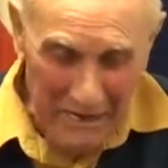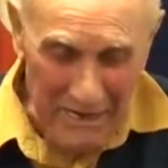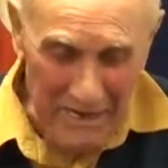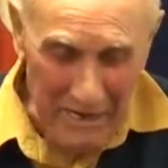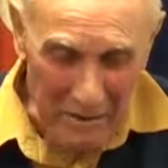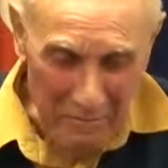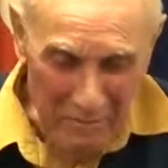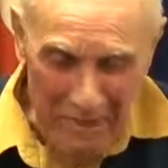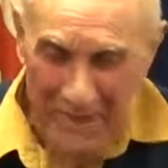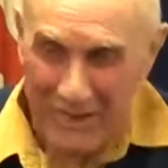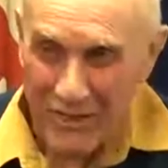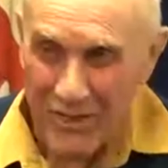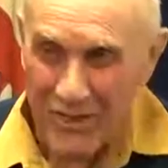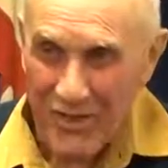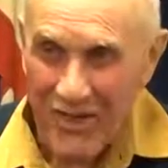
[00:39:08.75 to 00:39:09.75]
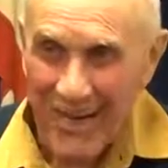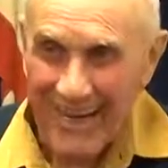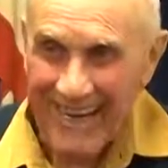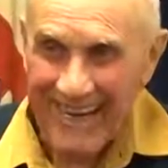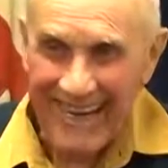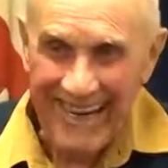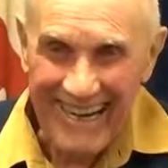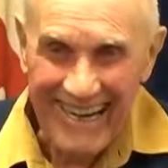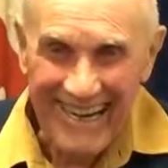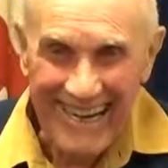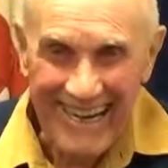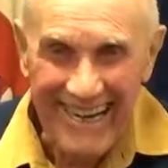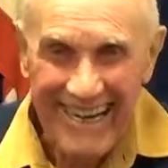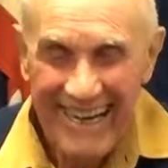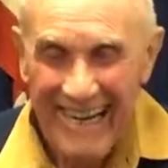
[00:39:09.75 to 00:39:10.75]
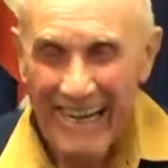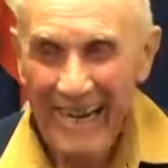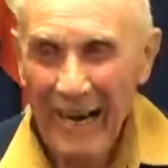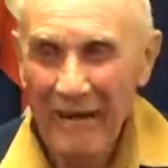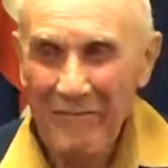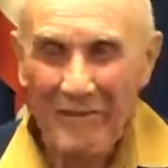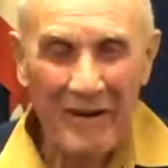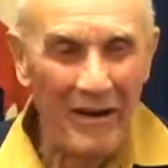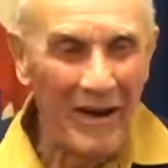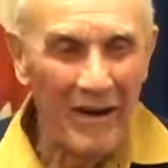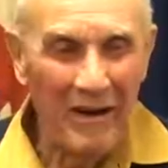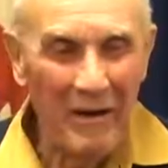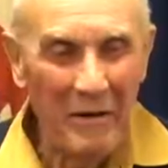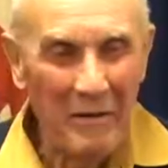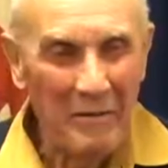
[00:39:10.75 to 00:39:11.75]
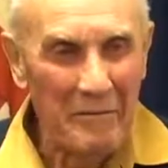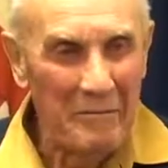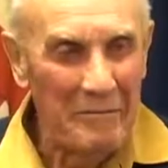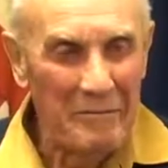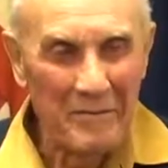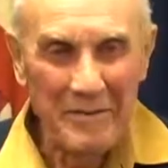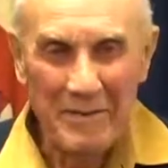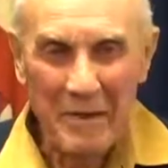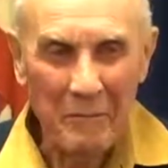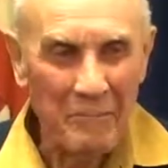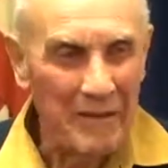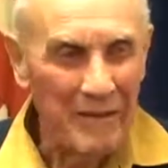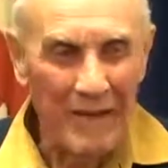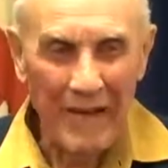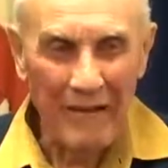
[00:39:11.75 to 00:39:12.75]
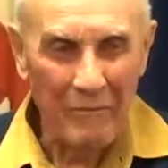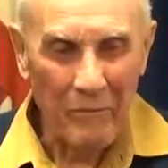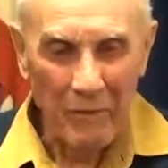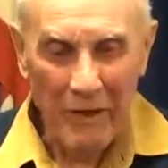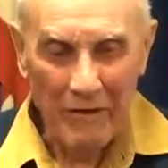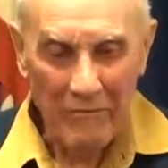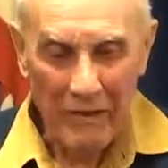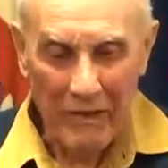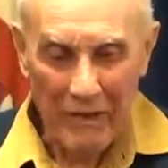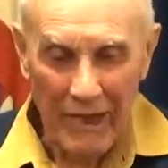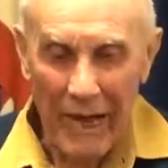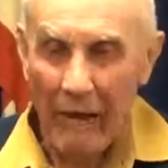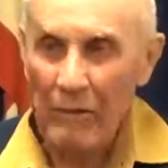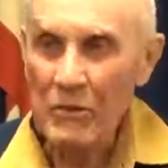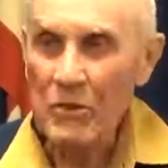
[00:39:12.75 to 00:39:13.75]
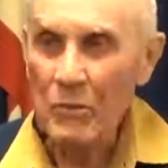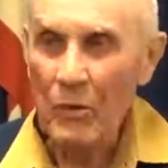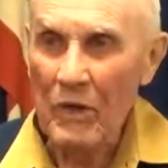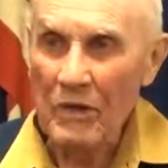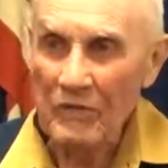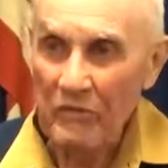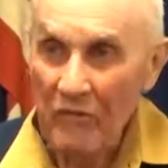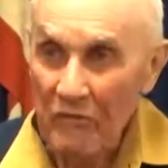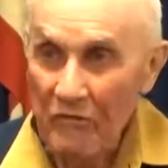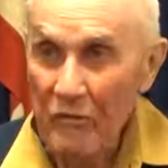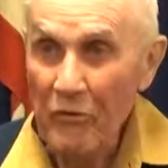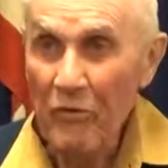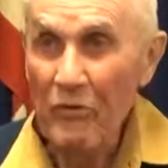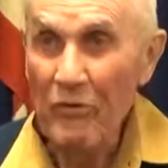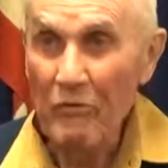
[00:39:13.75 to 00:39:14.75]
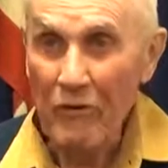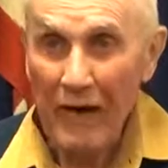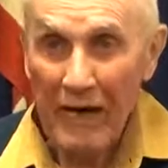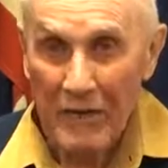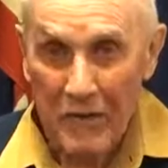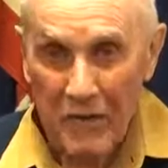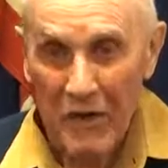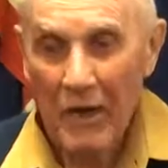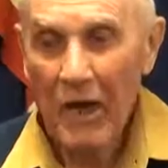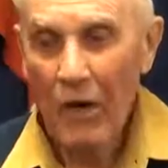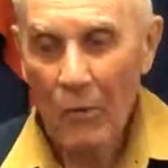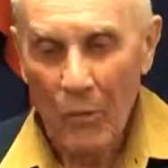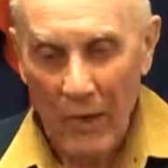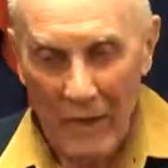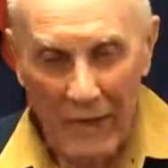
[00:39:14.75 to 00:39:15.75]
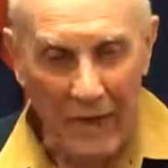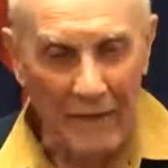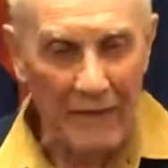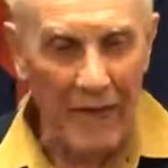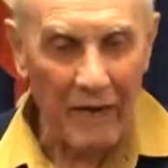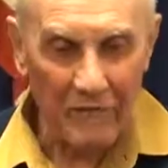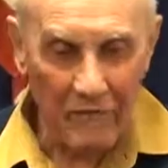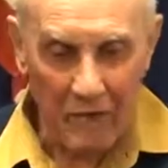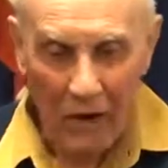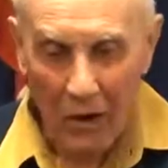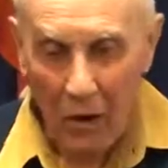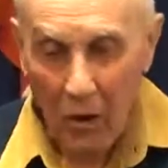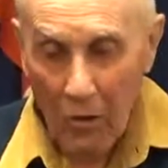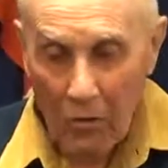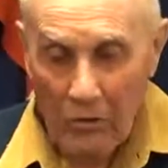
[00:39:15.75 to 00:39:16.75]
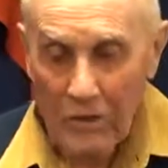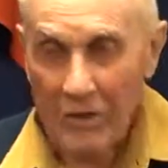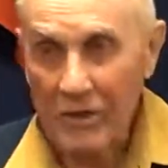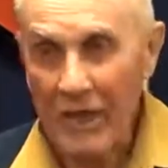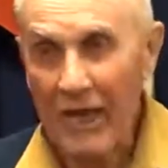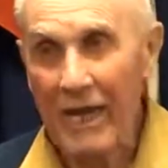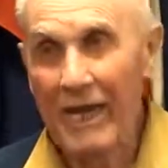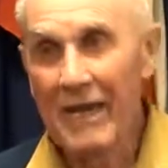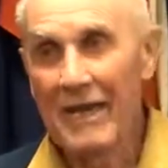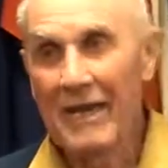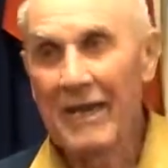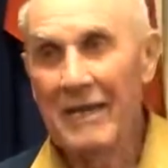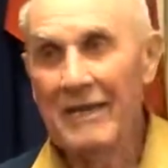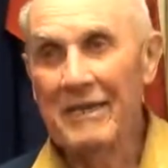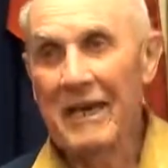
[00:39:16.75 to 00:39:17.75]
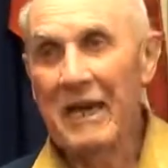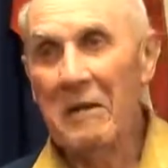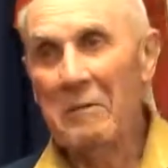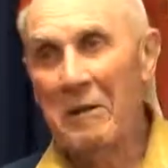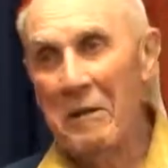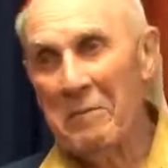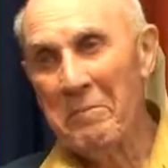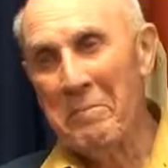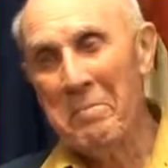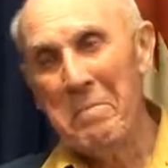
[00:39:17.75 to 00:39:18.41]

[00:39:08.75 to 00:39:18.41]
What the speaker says: sent me a check of something like whatever the allowance was for food rationing. We got that for our whole stay in Kingman.